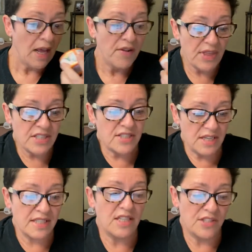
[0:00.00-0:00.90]
That's
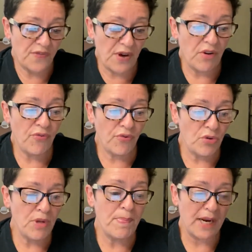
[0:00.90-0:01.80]
nice. It's very
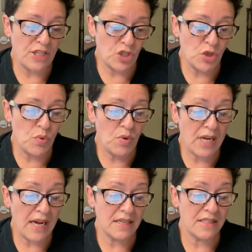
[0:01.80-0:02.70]
fruity, but I do
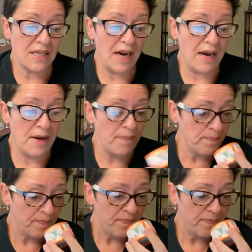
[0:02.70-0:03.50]
get, um,